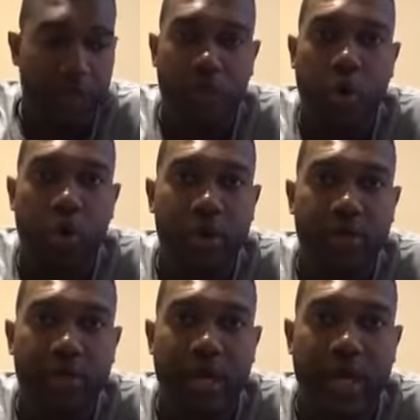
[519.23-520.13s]
the Lord
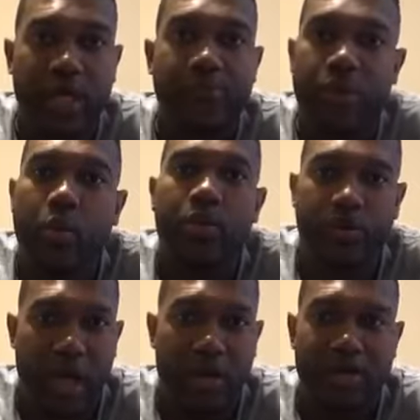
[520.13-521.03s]
uh, give me a word of
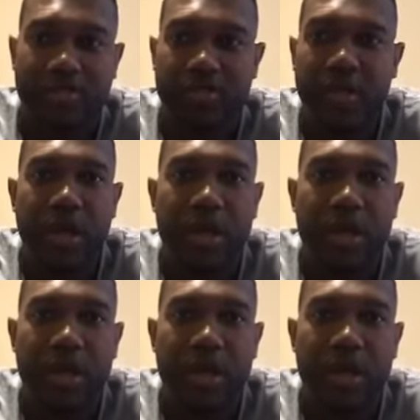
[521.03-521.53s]
knowledge